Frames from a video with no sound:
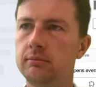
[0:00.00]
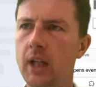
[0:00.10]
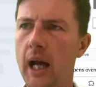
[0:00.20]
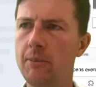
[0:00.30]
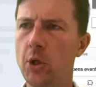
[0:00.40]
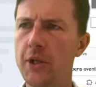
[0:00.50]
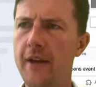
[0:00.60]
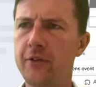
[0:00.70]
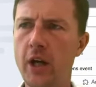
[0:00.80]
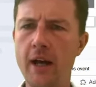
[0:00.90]
I'm going to
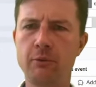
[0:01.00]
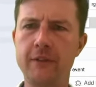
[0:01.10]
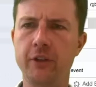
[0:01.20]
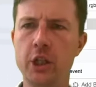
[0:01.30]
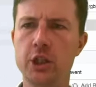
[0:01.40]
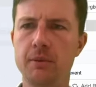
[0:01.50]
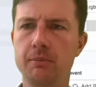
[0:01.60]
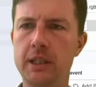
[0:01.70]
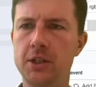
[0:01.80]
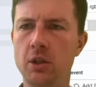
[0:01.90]
have to hard refresh.
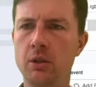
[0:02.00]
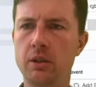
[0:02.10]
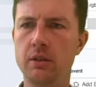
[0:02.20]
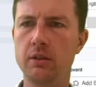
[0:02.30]
Please hold.